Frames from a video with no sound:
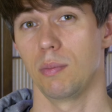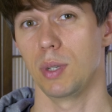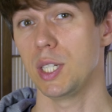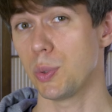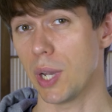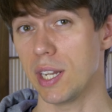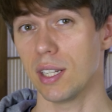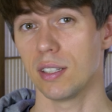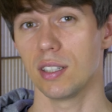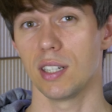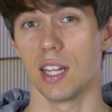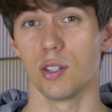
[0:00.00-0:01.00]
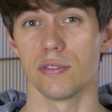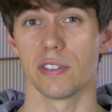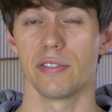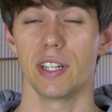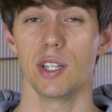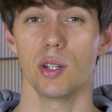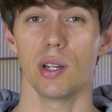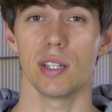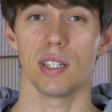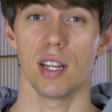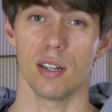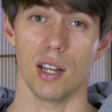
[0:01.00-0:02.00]
Please wait until the end of the video
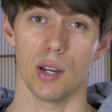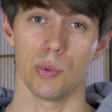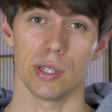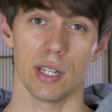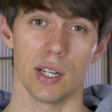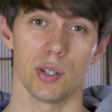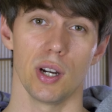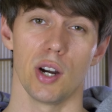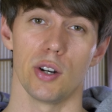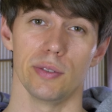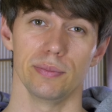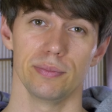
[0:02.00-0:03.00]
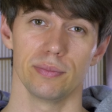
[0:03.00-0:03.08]
and then I will tell you how.